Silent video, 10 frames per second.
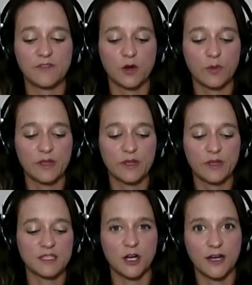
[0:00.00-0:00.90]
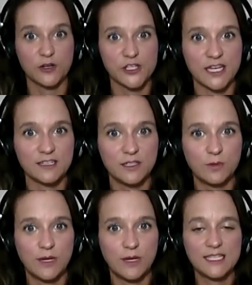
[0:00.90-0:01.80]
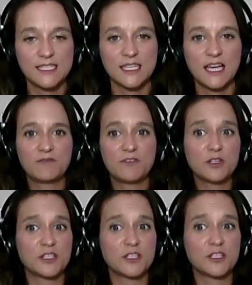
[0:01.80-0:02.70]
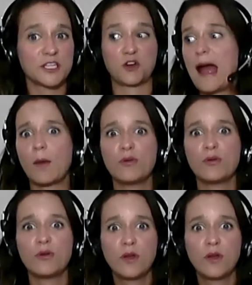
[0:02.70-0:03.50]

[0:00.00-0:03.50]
they're with us here energetically wise, feels like crap.